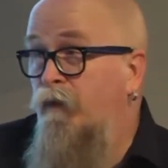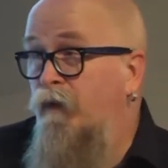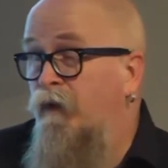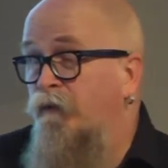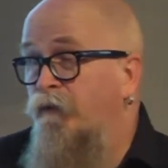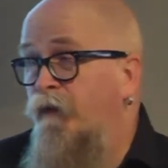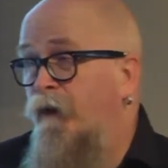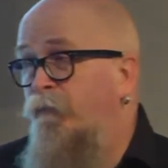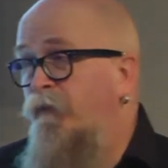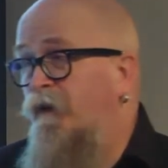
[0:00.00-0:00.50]

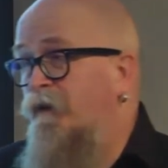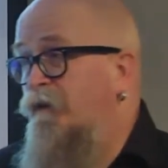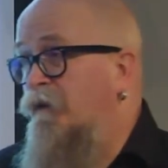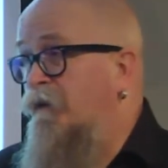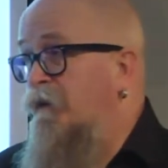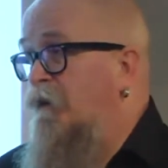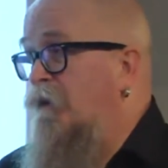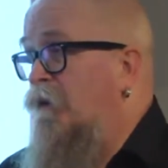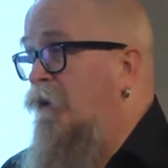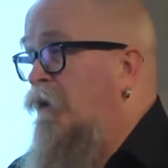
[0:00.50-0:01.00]
Because
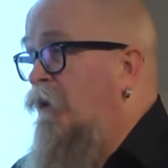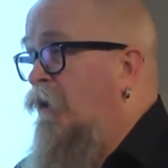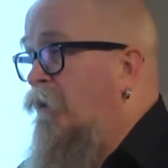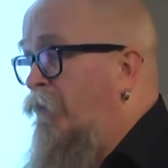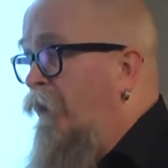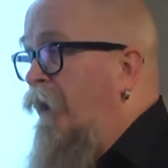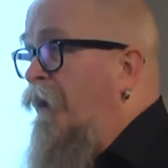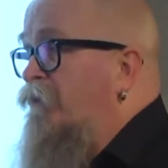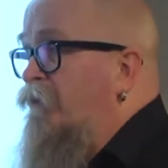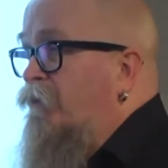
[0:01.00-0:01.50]
obviously
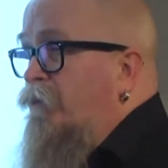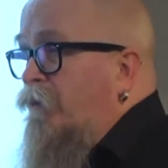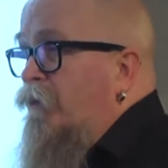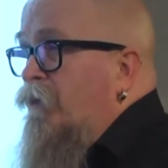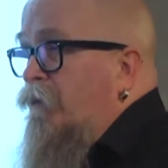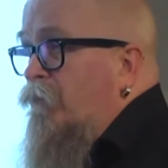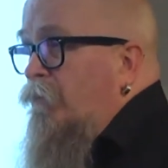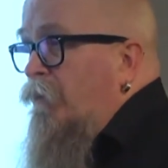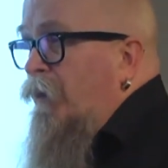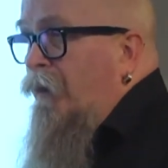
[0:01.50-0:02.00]
that's
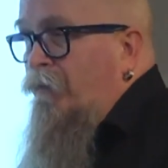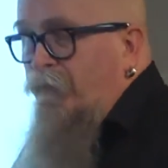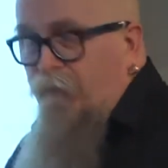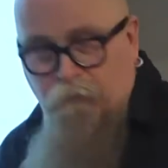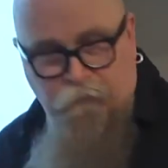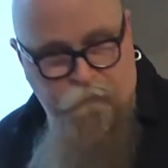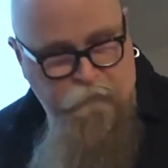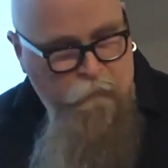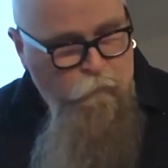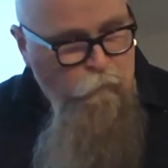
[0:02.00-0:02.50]
the thing.